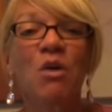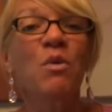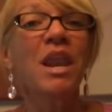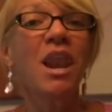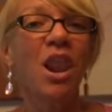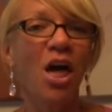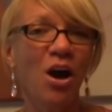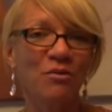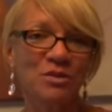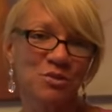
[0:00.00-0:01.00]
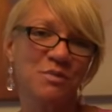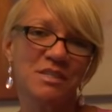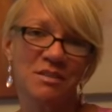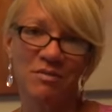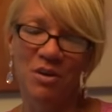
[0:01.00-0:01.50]
We love to
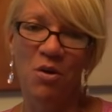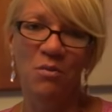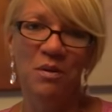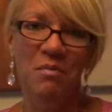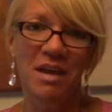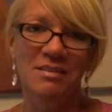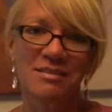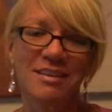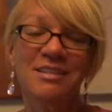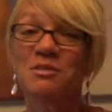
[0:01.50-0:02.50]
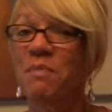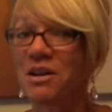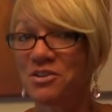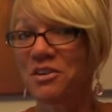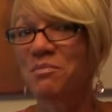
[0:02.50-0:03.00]
receive compliments,
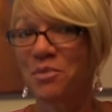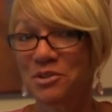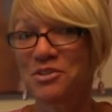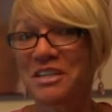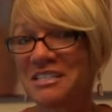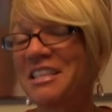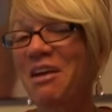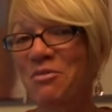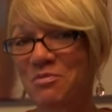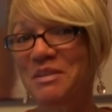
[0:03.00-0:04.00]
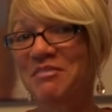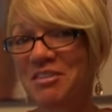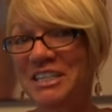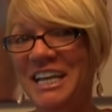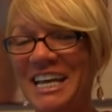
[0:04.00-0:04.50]
especially in Portuguese. That would be
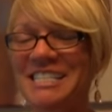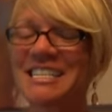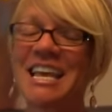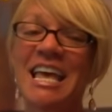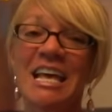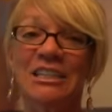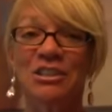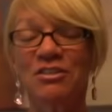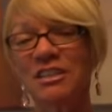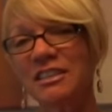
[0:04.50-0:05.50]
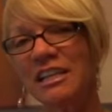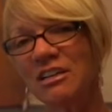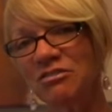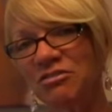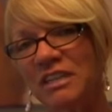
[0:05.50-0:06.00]
very nice. So these
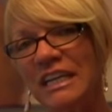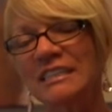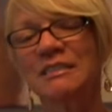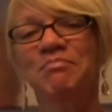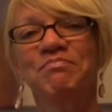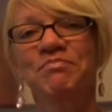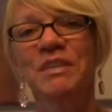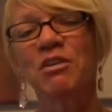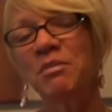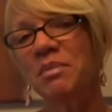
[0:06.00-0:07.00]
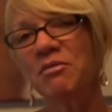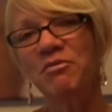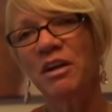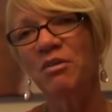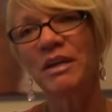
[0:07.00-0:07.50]
little tricks, you can be
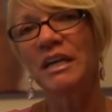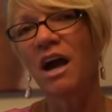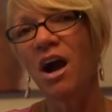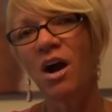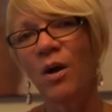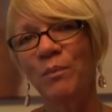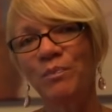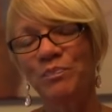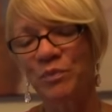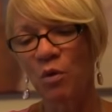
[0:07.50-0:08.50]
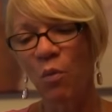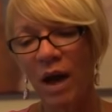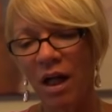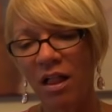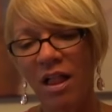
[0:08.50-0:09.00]
very
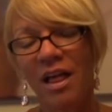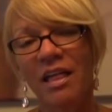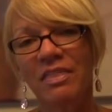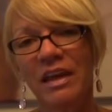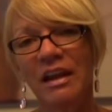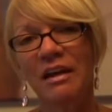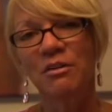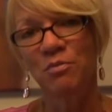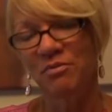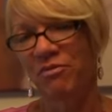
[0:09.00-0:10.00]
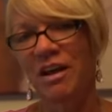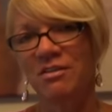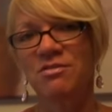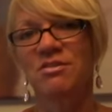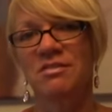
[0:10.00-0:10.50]
well that you'll be
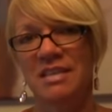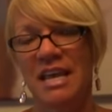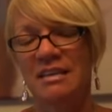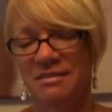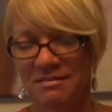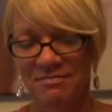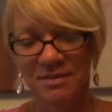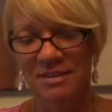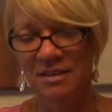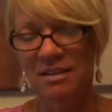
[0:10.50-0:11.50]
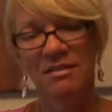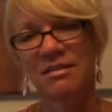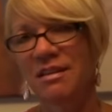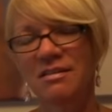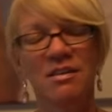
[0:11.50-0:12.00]
fine on your date. So,
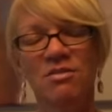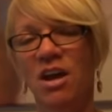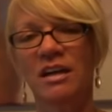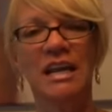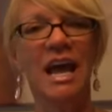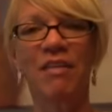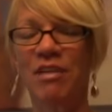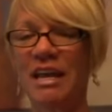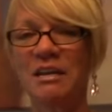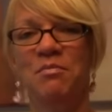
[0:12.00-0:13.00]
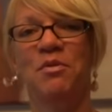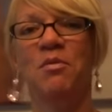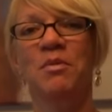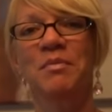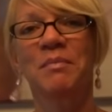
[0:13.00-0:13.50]
and you're not gonna have any
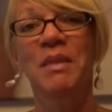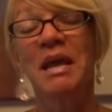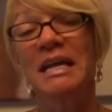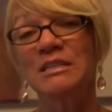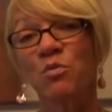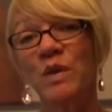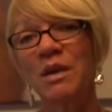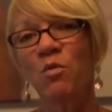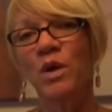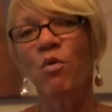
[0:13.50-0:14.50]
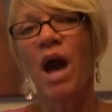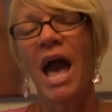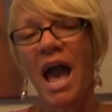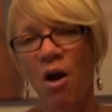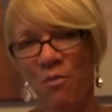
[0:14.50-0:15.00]
problem, because we will
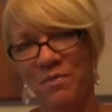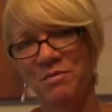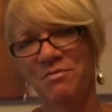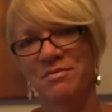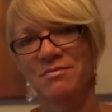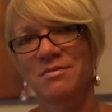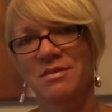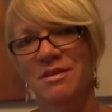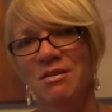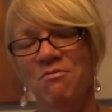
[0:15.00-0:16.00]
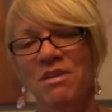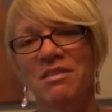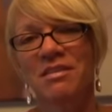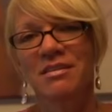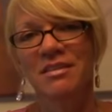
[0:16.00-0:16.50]
help you
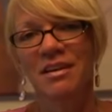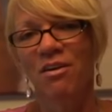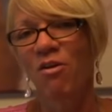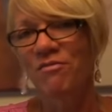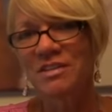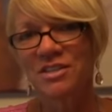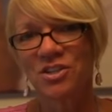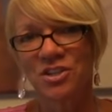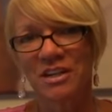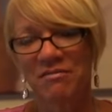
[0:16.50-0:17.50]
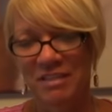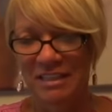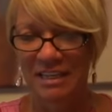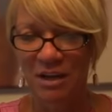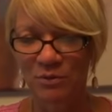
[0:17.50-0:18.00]
with the conversation,
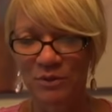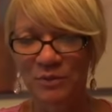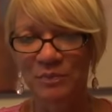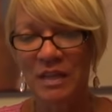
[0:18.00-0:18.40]
everything else.